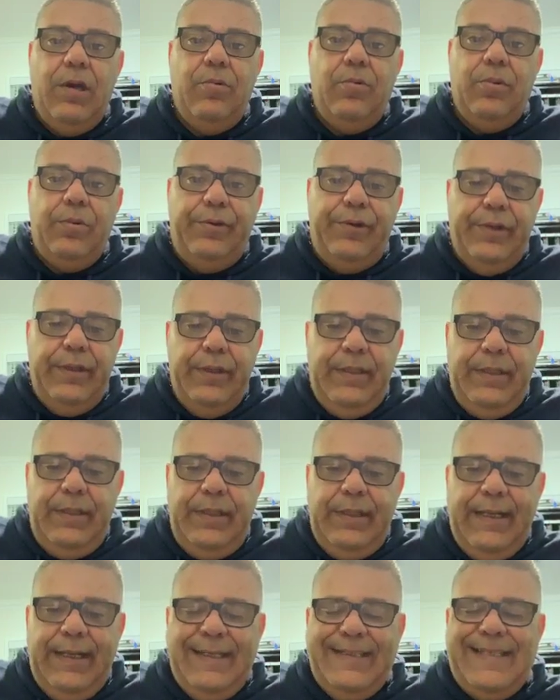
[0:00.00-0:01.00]
would
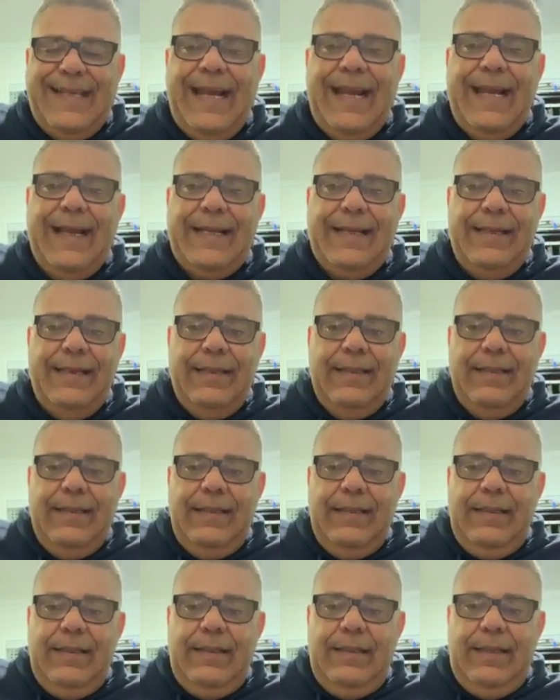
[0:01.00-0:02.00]
attack
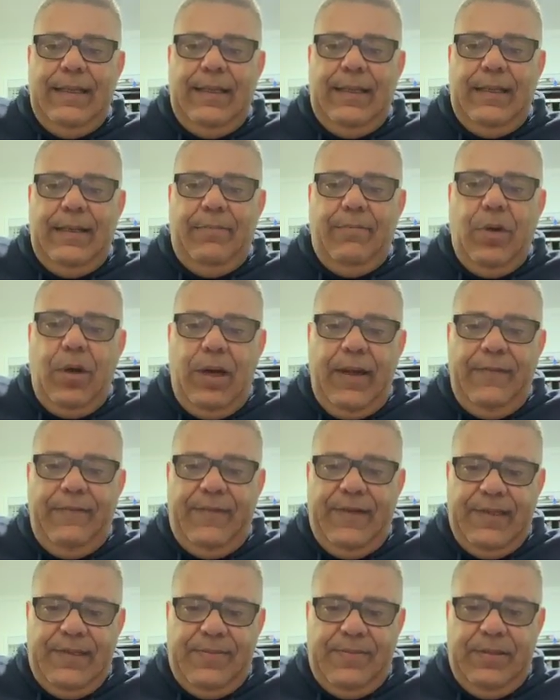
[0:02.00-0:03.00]
my
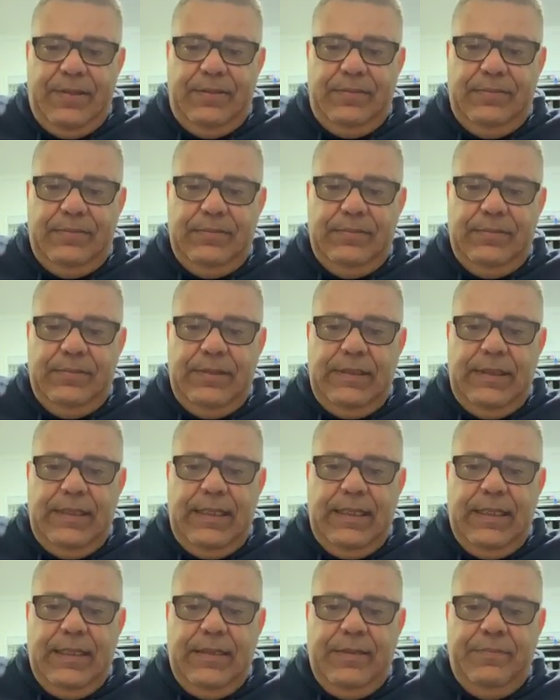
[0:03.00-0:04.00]
investment.
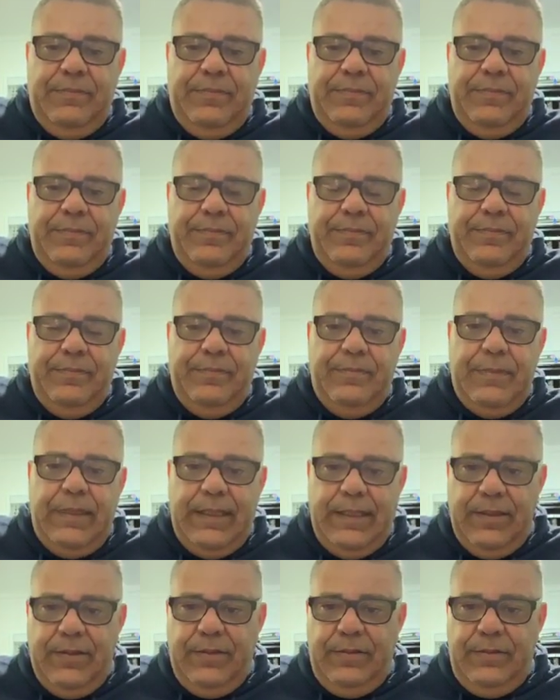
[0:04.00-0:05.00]
Hang
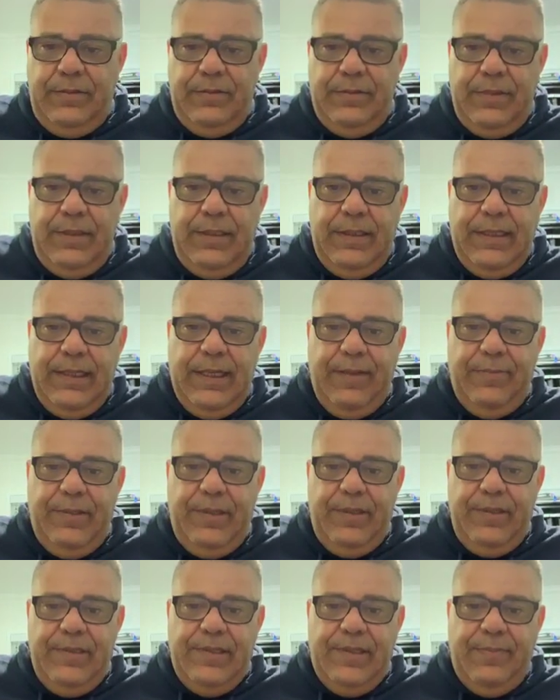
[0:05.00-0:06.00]
on. Can we
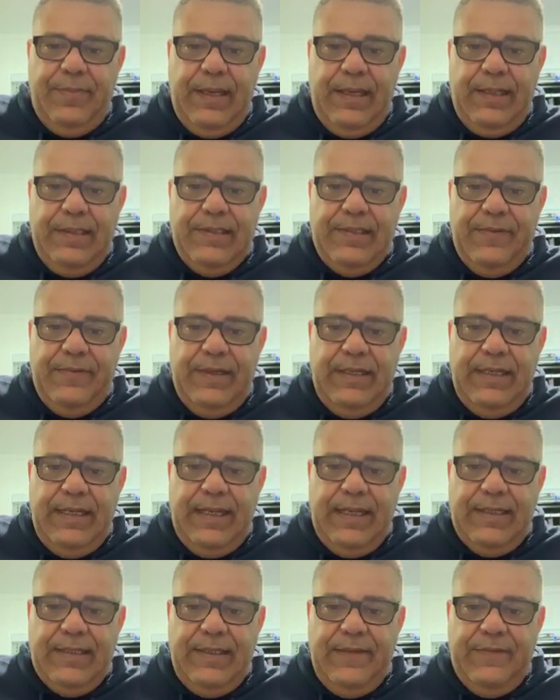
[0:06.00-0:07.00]
use the balance of an
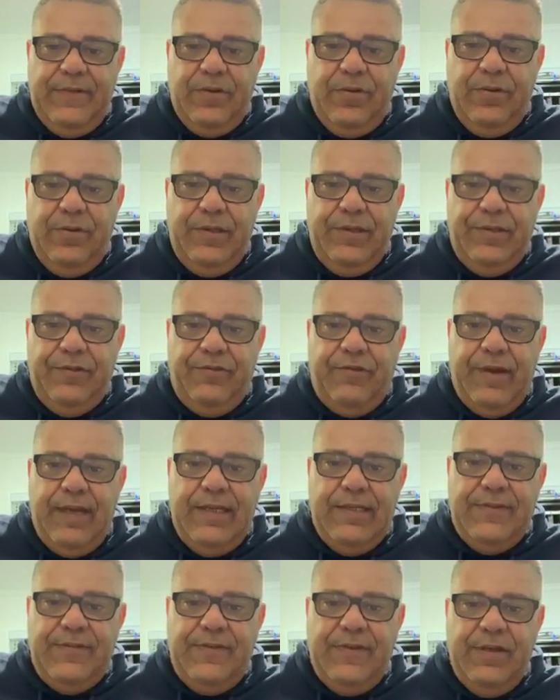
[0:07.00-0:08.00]
inactive coin to
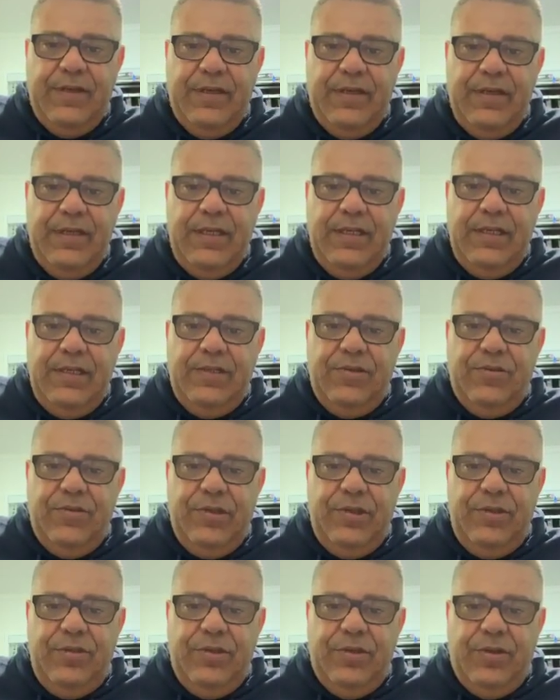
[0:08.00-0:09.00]
transfer to a
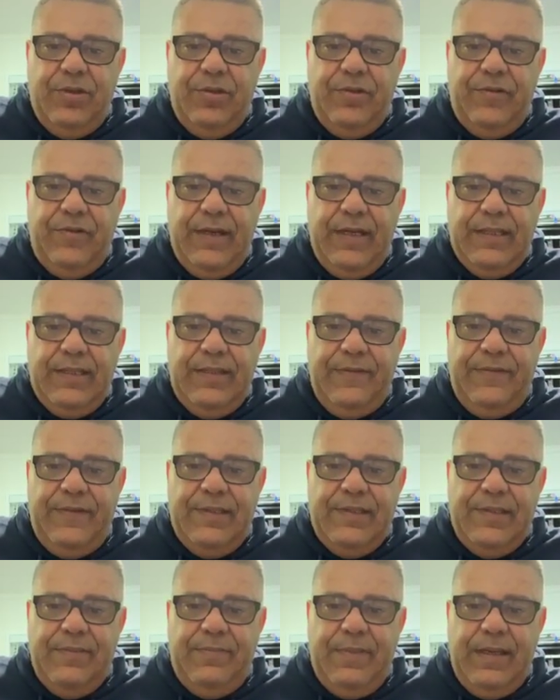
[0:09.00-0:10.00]
new contract if
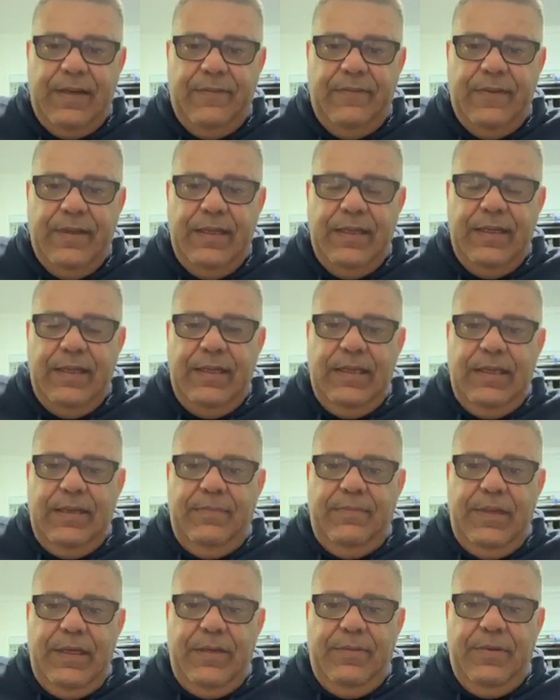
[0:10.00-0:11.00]
it's above
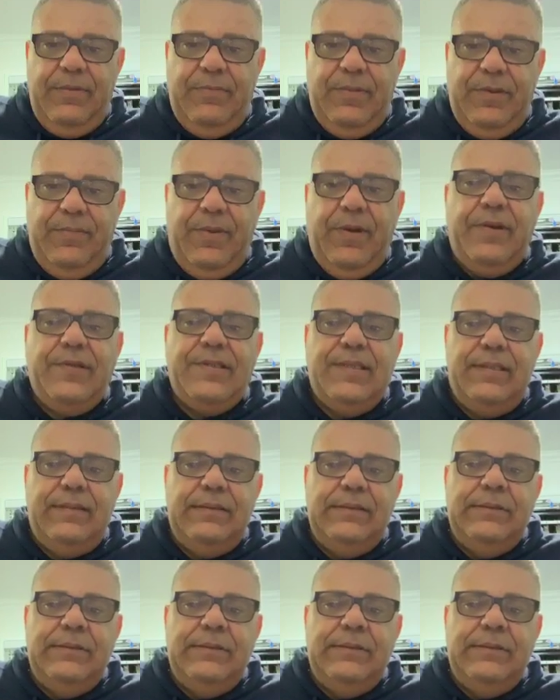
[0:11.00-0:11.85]
minimum deposit?